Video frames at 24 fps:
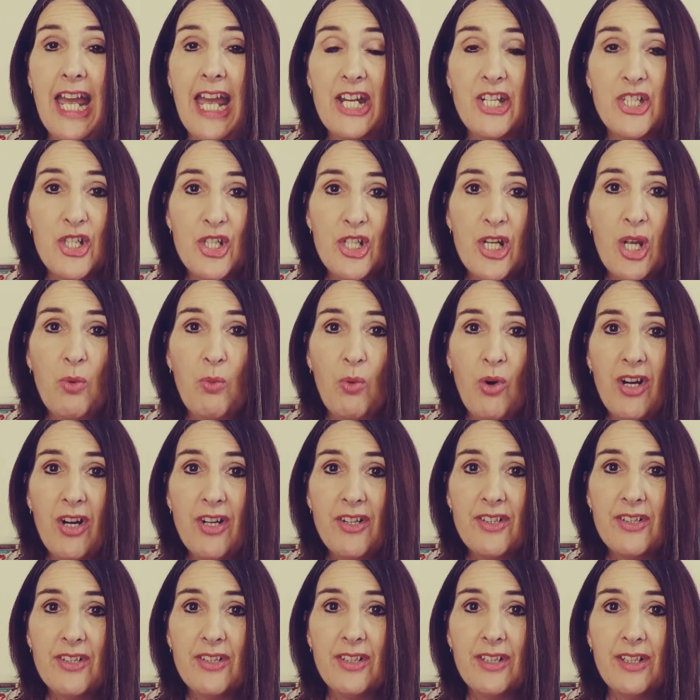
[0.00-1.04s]
And do you know
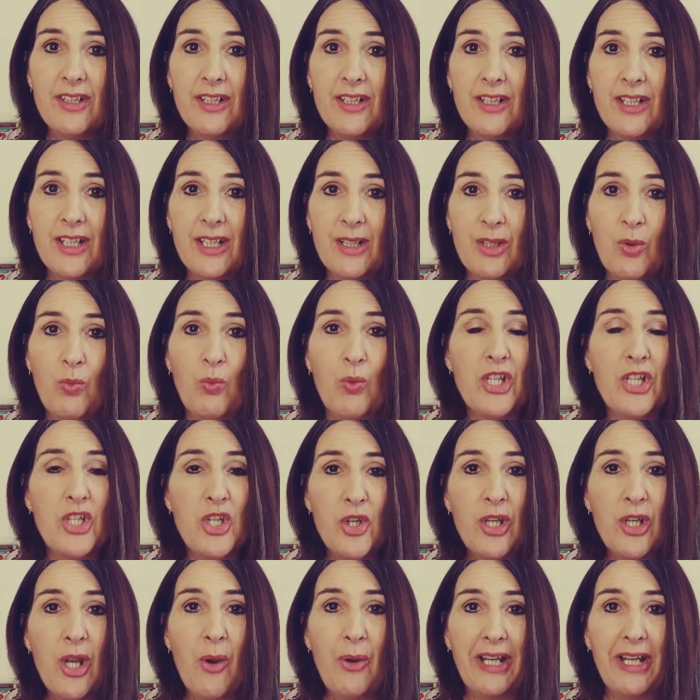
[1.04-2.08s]
what? When
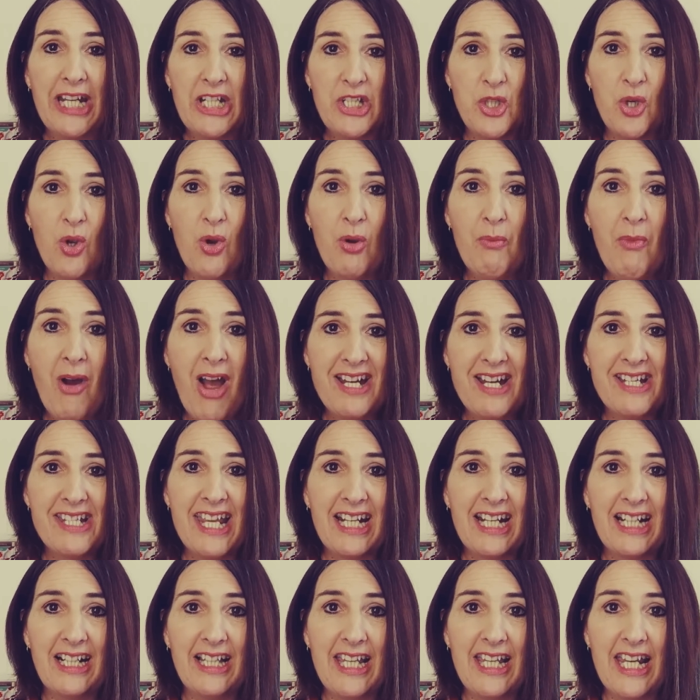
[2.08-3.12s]
you go and get your
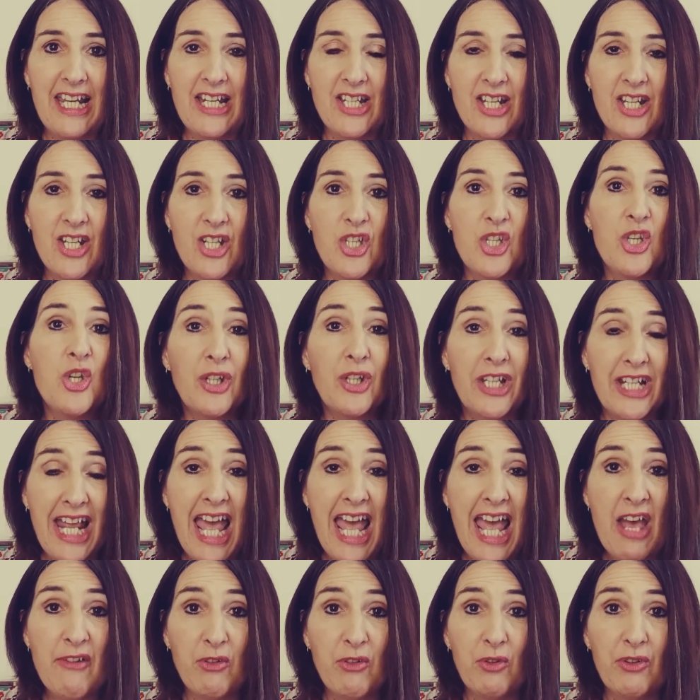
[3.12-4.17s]
mindset cleared, you can
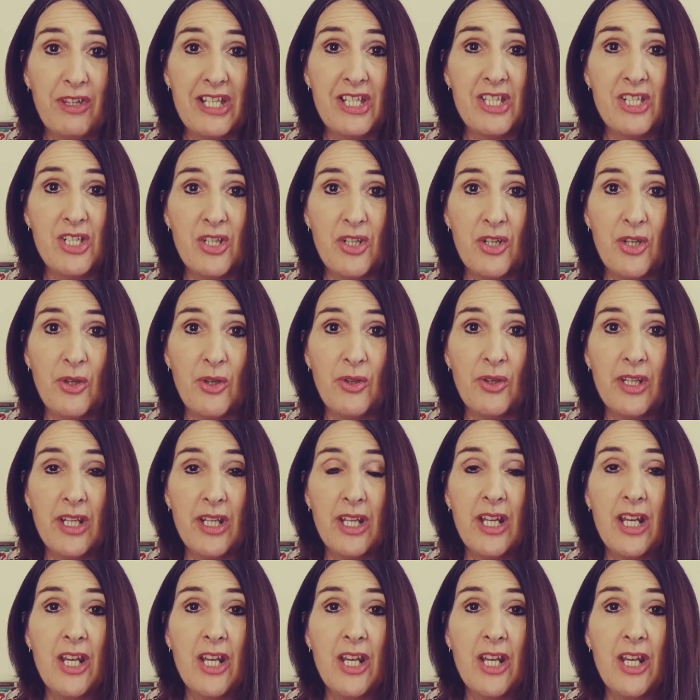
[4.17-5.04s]
have all this too.